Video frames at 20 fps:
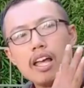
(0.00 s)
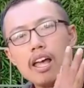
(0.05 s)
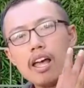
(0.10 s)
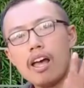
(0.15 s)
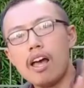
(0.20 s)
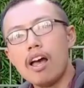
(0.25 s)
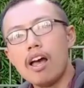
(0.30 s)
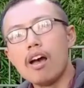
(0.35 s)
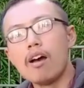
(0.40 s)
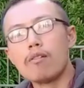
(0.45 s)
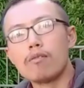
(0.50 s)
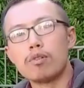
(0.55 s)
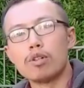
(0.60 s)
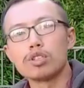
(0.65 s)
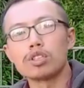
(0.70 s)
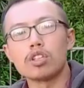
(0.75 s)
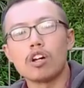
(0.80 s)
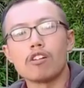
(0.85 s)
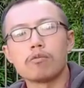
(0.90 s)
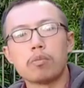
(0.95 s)
First off,
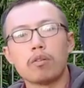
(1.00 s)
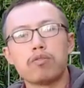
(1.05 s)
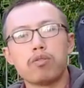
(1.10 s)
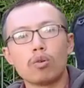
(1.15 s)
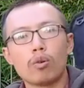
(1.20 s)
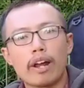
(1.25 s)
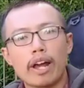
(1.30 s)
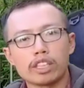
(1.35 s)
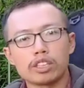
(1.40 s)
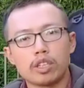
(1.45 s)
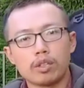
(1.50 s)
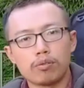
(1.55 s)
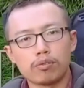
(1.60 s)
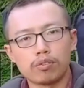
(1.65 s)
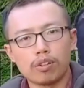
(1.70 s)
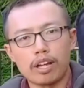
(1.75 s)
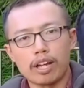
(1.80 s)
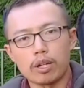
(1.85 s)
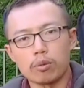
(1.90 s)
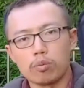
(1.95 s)
before actually flying
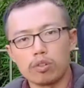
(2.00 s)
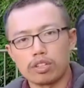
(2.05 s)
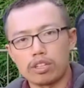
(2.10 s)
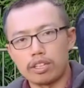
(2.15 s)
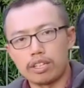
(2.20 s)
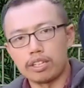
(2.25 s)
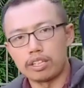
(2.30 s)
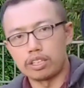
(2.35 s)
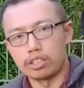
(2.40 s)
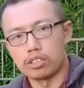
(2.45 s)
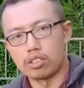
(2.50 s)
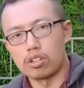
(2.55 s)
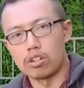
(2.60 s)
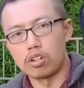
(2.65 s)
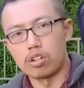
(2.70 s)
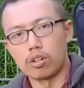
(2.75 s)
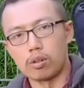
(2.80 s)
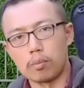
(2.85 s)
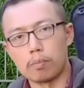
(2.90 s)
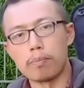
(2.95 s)
with a guitar,
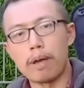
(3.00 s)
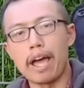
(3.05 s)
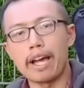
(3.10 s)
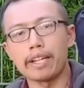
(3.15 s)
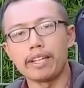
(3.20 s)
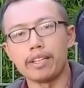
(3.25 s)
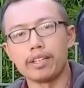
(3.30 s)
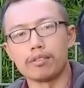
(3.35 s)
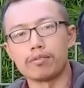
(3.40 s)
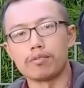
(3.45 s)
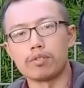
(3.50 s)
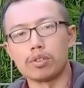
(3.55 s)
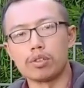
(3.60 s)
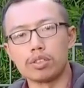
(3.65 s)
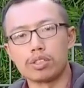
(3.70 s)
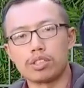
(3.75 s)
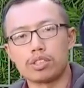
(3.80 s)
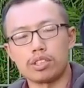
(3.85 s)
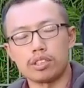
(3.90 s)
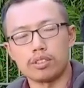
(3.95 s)
packing it first.
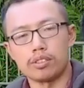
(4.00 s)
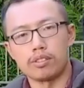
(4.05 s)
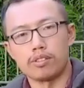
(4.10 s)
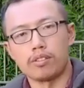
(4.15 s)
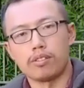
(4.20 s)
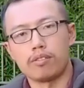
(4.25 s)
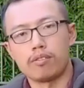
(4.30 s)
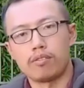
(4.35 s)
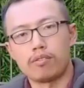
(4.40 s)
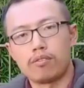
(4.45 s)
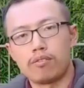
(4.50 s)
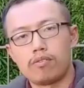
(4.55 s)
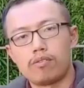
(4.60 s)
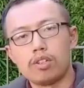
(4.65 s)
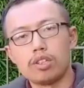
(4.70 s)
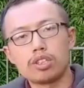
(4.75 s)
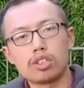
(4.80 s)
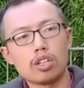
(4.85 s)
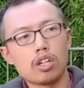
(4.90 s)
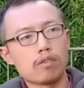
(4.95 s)
First
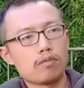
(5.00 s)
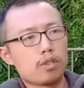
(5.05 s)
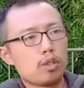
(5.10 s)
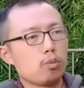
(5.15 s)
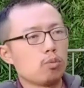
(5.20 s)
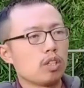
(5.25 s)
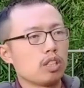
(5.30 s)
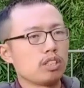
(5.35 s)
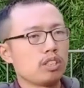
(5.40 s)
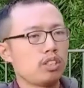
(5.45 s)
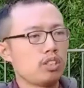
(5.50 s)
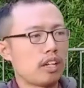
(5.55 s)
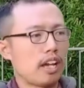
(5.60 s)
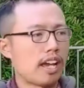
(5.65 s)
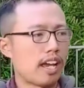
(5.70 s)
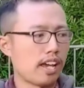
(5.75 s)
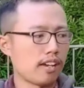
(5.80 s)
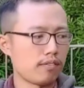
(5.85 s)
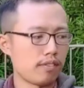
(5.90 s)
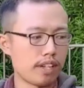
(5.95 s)
off, you want to have
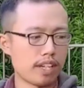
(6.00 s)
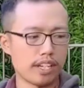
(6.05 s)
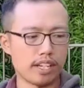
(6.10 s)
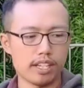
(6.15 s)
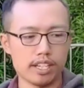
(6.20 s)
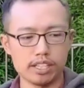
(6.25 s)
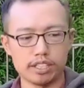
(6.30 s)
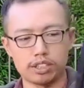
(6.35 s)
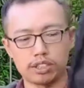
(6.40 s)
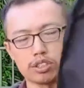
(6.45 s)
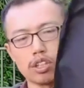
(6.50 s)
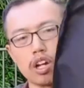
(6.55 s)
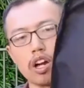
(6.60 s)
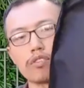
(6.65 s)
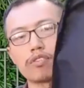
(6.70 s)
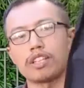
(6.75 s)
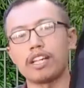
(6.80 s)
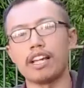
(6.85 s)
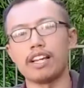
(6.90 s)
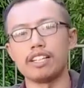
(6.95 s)
a soft
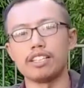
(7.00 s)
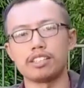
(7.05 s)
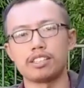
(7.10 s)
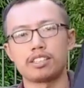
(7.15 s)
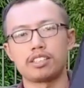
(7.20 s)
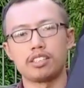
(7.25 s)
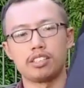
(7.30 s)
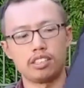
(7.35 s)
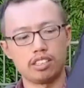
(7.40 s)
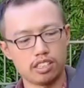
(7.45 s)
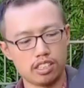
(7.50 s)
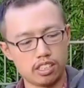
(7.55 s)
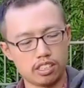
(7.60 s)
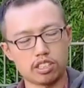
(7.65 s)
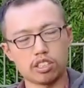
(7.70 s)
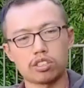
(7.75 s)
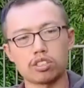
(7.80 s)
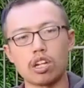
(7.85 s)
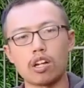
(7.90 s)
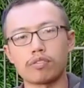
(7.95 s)
case. This is a
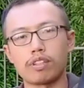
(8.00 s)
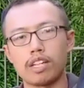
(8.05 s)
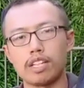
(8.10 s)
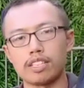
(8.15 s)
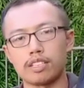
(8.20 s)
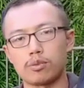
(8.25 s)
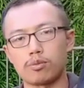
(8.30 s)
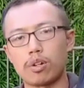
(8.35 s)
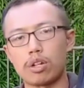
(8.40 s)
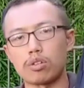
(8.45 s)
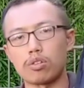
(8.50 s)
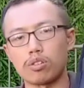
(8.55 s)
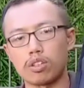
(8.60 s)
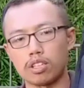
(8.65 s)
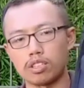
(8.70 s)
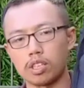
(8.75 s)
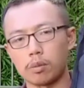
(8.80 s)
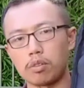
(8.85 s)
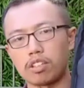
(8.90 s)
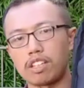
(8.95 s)
soft case rather than something
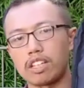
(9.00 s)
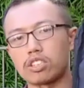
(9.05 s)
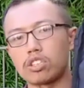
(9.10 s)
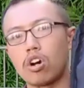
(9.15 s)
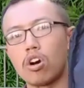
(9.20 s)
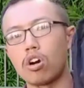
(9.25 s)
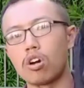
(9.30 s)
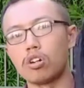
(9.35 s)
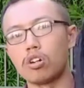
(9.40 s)
that's hard.